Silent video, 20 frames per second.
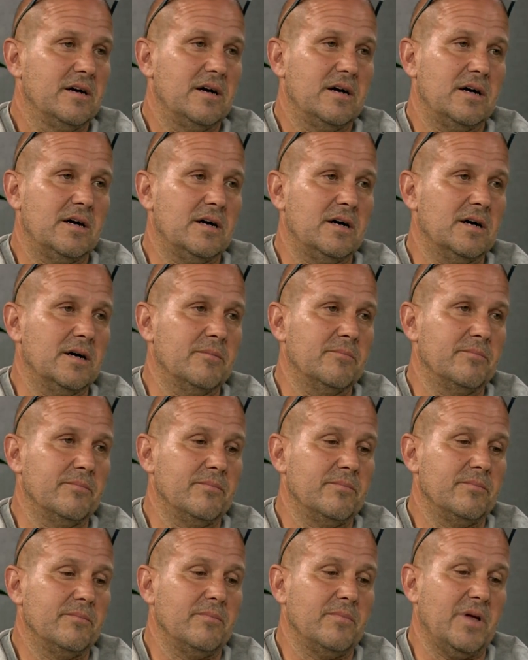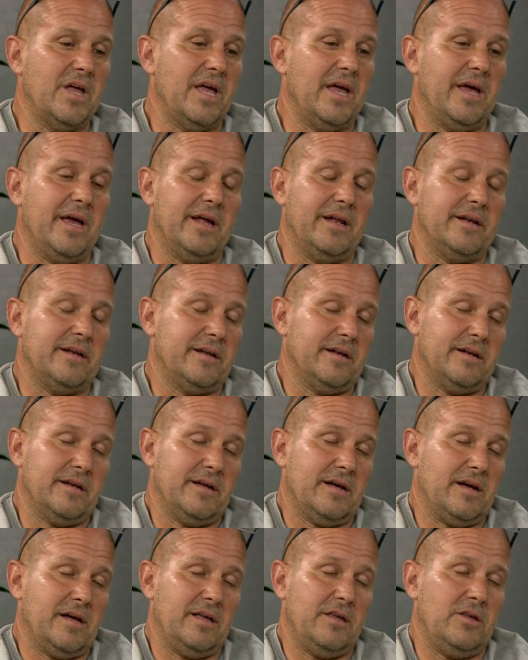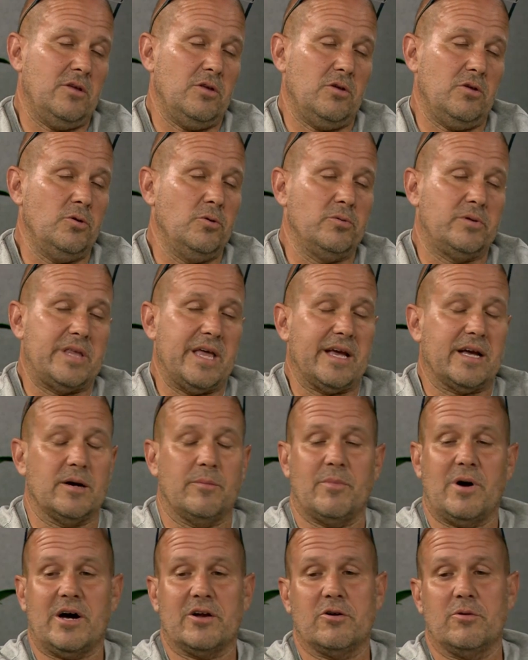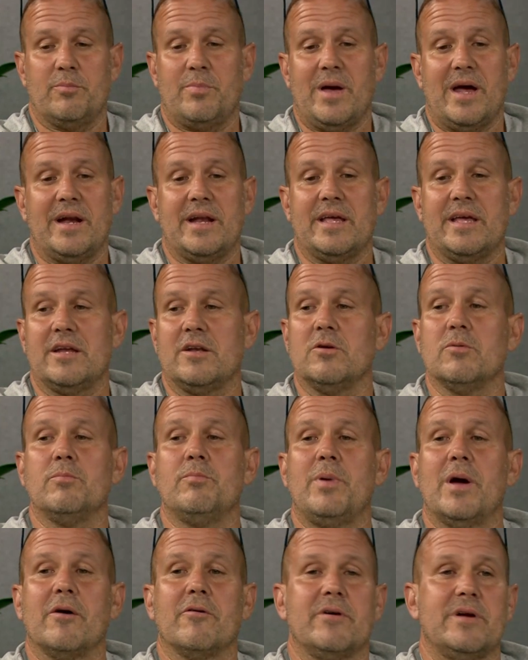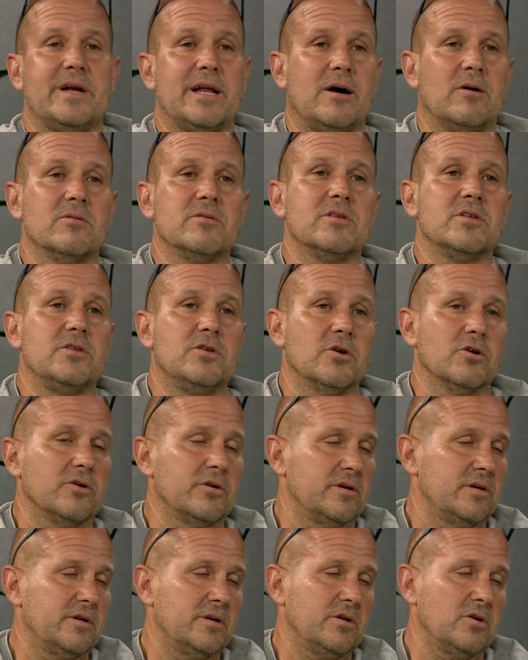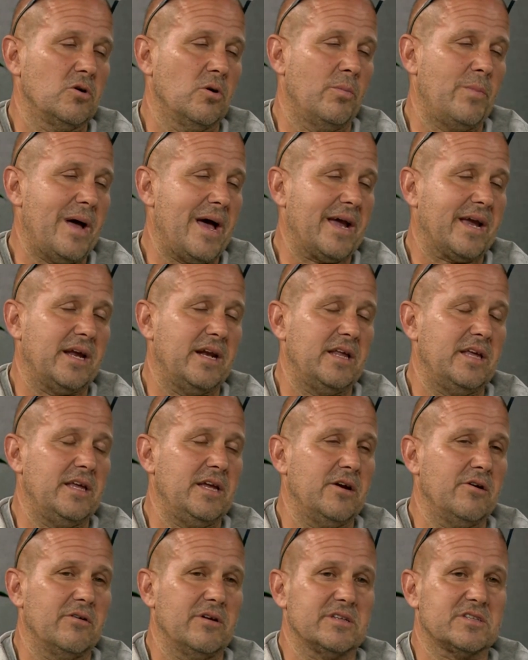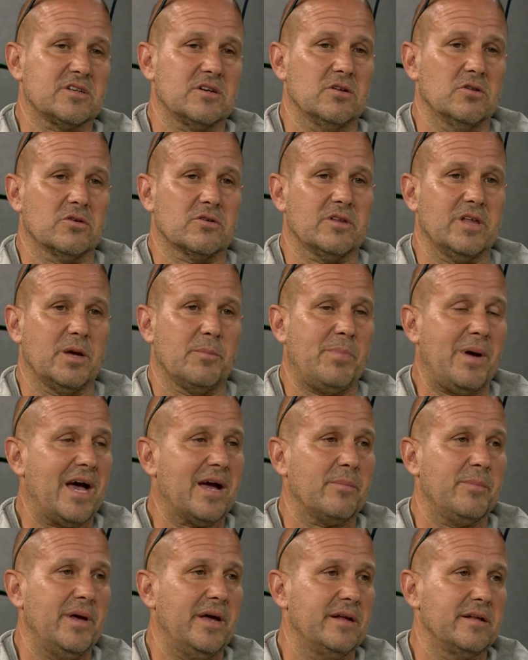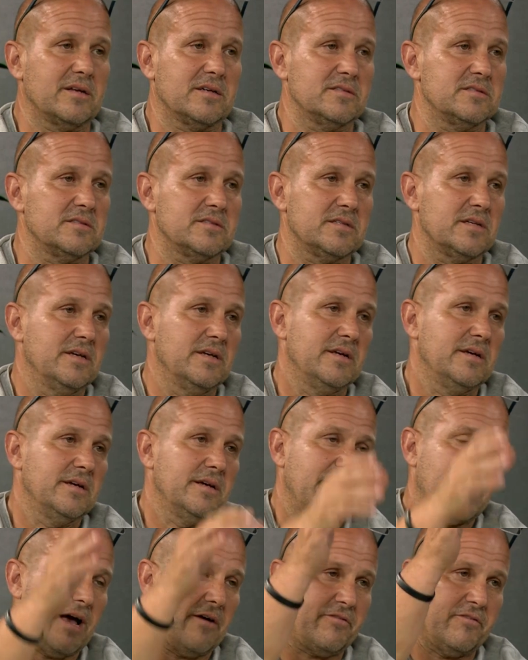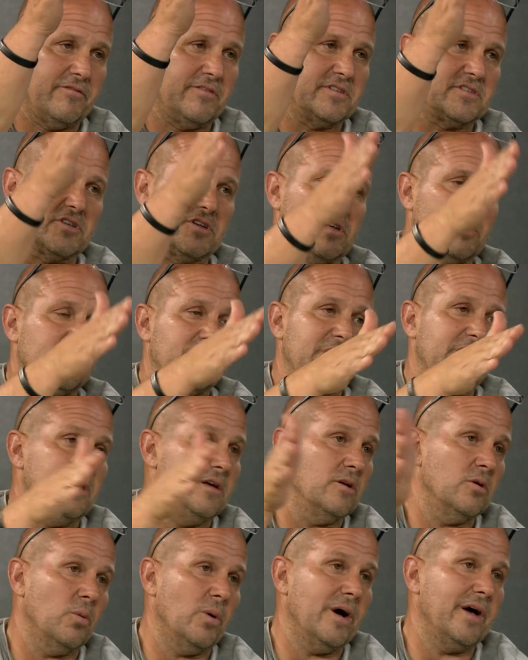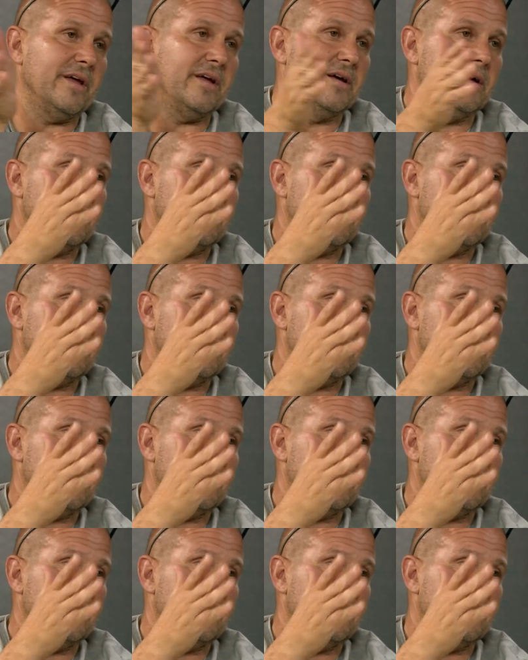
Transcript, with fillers: um, and you take a modern penny and you bury it out in the dirt and go back in a year and it's going to look like Pac-Man because half of it's going to be eaten away.